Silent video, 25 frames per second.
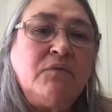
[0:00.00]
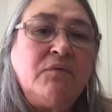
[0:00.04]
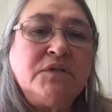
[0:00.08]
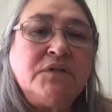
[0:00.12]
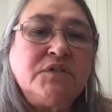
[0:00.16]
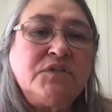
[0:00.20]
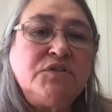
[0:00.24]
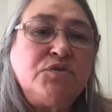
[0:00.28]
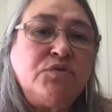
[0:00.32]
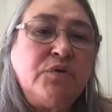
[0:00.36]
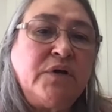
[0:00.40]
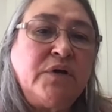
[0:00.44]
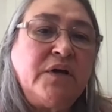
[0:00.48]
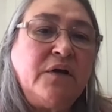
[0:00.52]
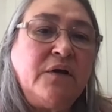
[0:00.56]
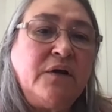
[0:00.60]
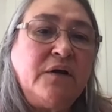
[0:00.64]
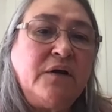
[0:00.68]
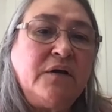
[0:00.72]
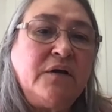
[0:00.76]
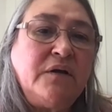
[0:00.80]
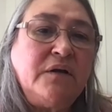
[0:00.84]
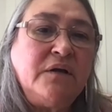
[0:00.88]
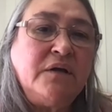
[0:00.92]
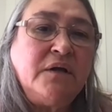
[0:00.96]
was
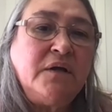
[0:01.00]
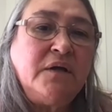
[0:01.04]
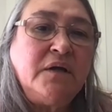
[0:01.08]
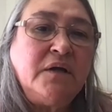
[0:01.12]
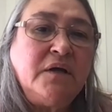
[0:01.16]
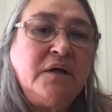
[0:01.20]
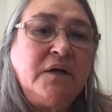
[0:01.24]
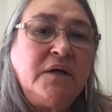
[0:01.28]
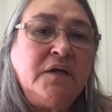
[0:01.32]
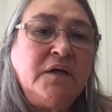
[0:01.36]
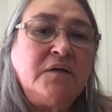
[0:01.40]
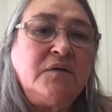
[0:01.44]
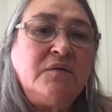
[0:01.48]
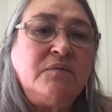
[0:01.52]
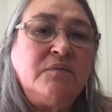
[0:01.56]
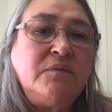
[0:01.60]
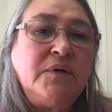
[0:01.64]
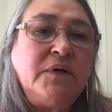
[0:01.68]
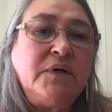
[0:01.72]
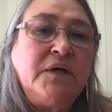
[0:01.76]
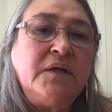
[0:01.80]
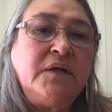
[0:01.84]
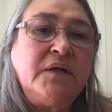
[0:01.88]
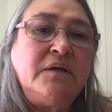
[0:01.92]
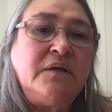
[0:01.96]
triggered, it
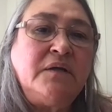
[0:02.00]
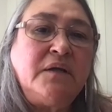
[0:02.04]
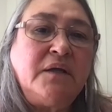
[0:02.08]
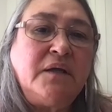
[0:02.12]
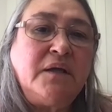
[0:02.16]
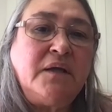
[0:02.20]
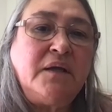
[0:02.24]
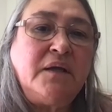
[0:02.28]
would